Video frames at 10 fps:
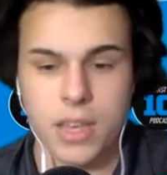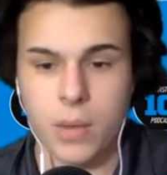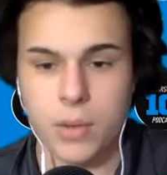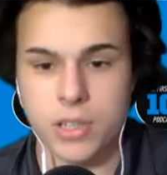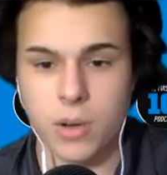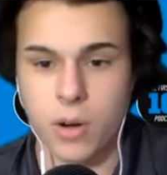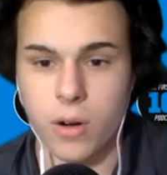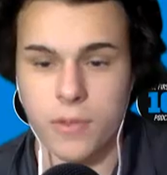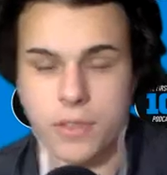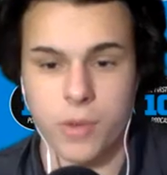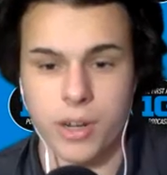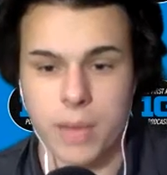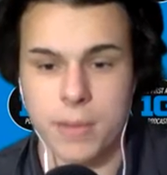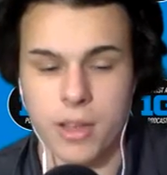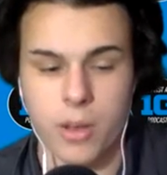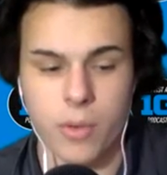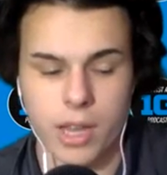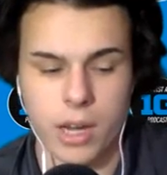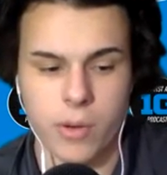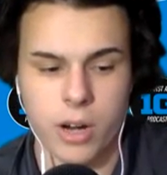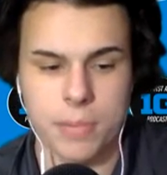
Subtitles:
it was so hard for this run game to get going anywhere.